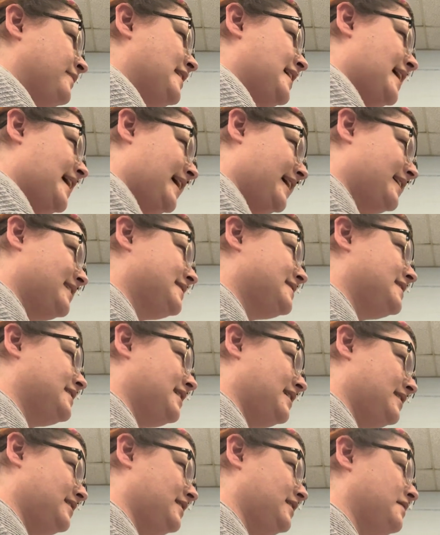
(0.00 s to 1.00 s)

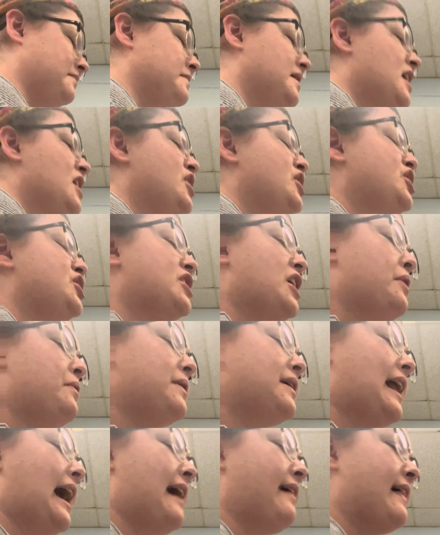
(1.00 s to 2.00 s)
Antonym. You know
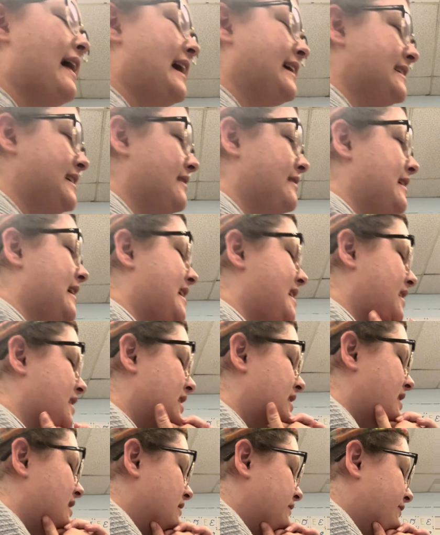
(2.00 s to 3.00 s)
what I like to think
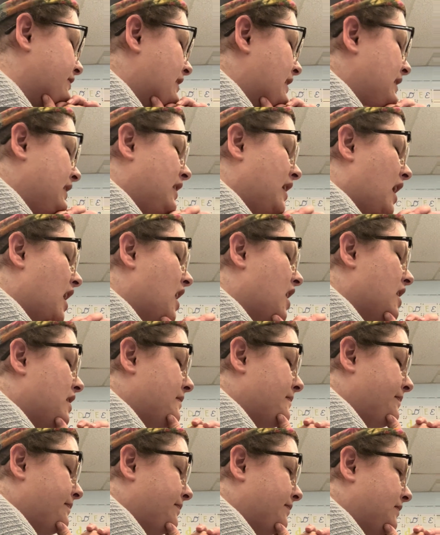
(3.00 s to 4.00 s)
of?
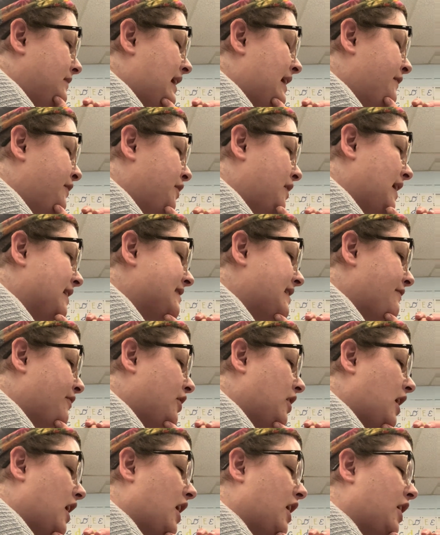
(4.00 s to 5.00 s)
Have you guys ever
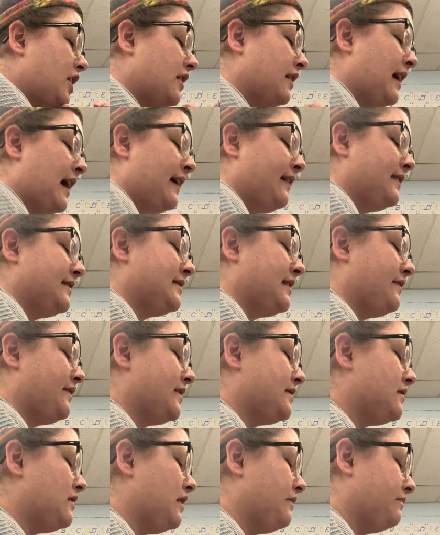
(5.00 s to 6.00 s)
heard? Hey, let's leave
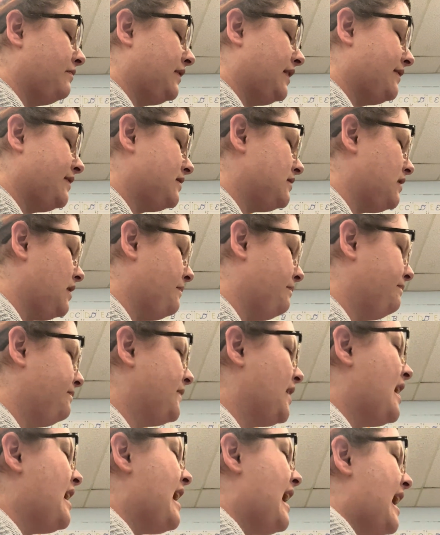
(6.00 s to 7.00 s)
these alone. Leave these alone.
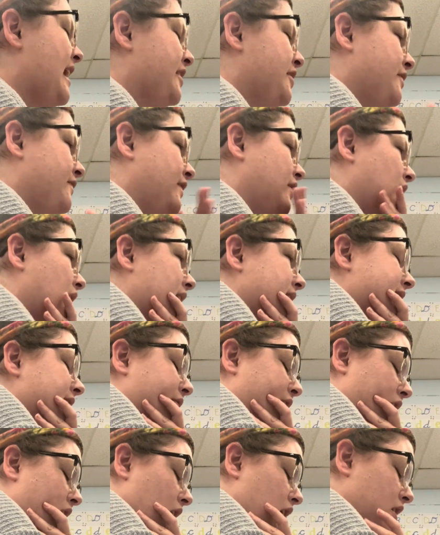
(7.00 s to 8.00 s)
Hey, have you guys
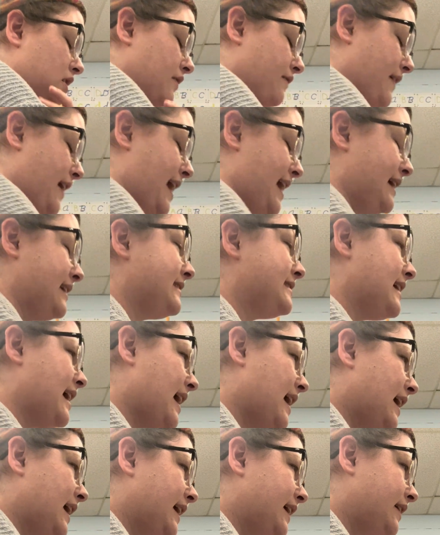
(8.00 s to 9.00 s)
ever heard of
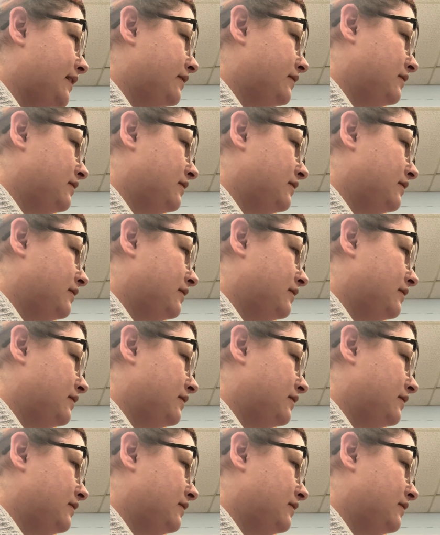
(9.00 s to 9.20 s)
anti?